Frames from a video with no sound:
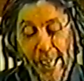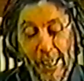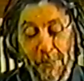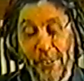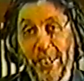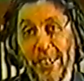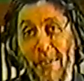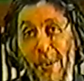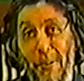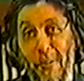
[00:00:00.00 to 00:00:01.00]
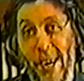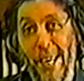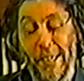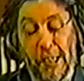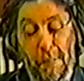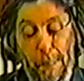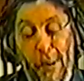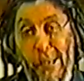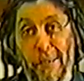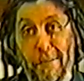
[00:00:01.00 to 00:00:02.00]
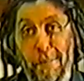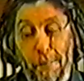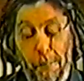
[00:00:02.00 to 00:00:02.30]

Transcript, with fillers: sells for $7 grand a spurt."